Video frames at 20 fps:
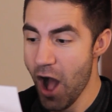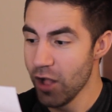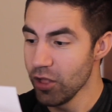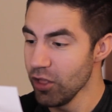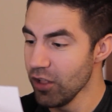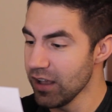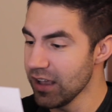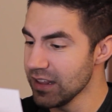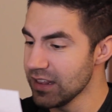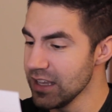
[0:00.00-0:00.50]

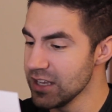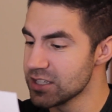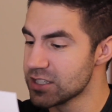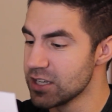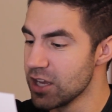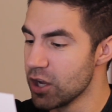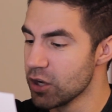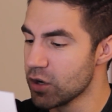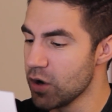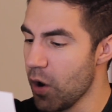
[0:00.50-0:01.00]
Look at
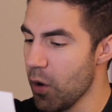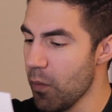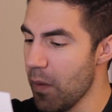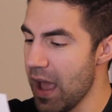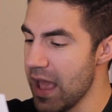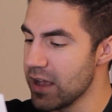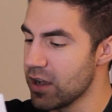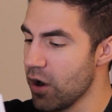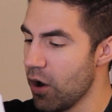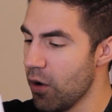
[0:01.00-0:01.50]
this. Go
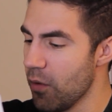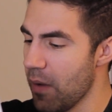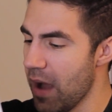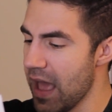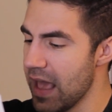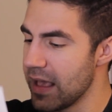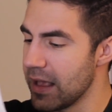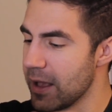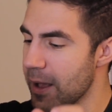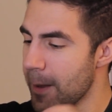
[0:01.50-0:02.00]
away, go
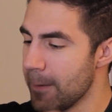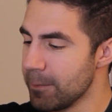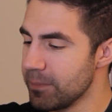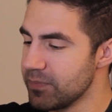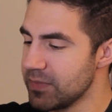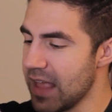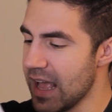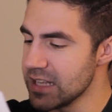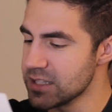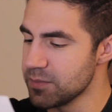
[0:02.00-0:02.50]
away.
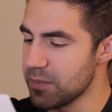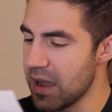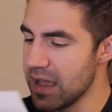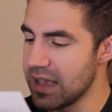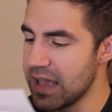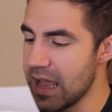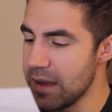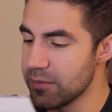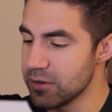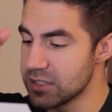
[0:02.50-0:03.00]
That's my
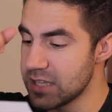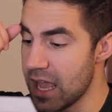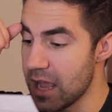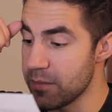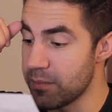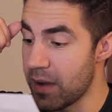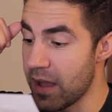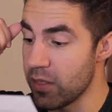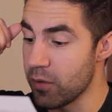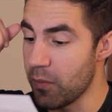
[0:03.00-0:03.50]
gamer
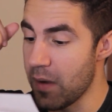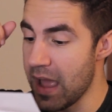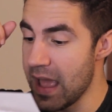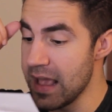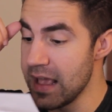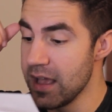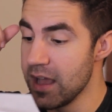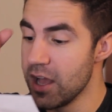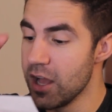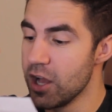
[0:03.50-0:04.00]
tag, by the
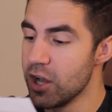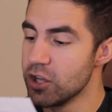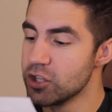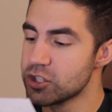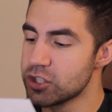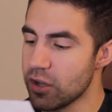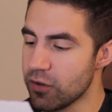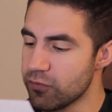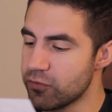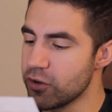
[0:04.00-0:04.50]
way,
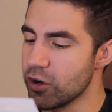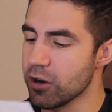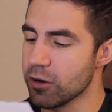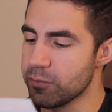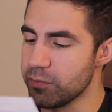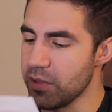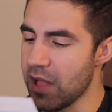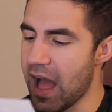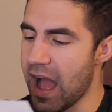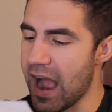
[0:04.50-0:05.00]

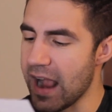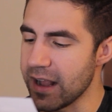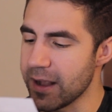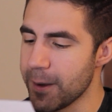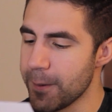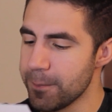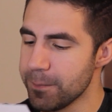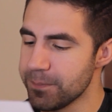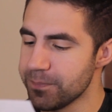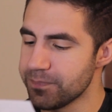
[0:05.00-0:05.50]
Sulfuric Black.
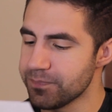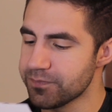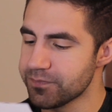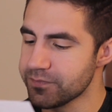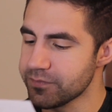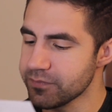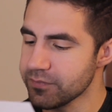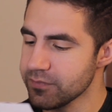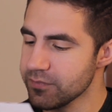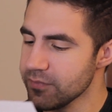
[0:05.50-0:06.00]

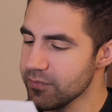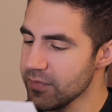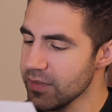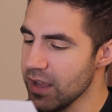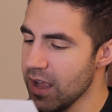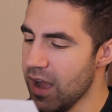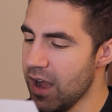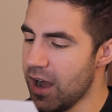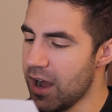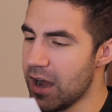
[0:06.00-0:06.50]

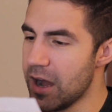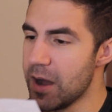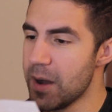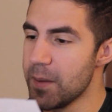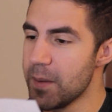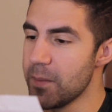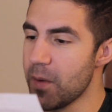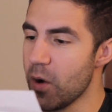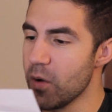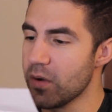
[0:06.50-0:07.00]

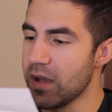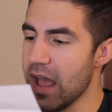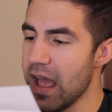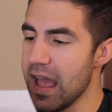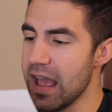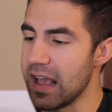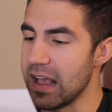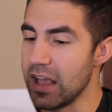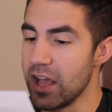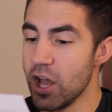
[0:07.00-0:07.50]
Um,
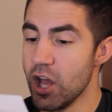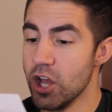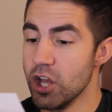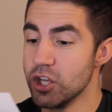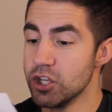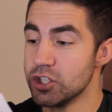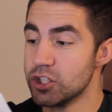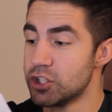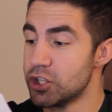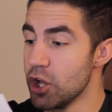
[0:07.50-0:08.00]
okay,
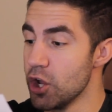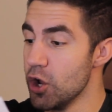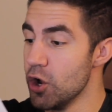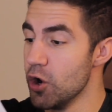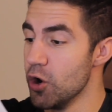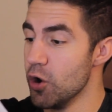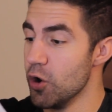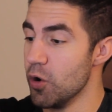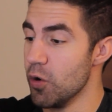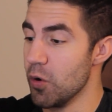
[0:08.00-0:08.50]

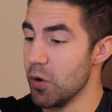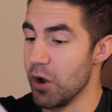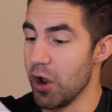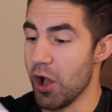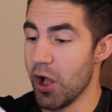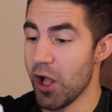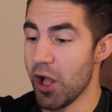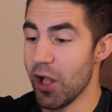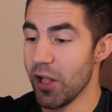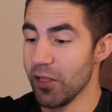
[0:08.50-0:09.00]

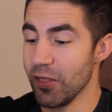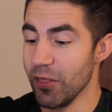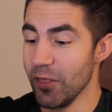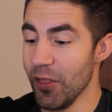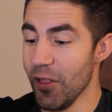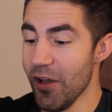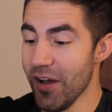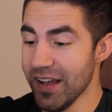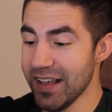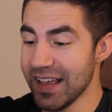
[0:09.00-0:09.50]
dude,
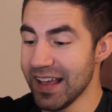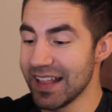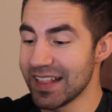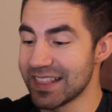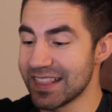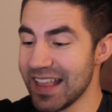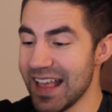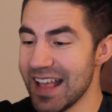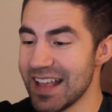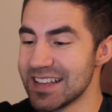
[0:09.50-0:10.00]
look
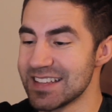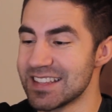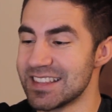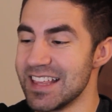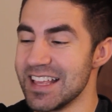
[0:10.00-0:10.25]
at this.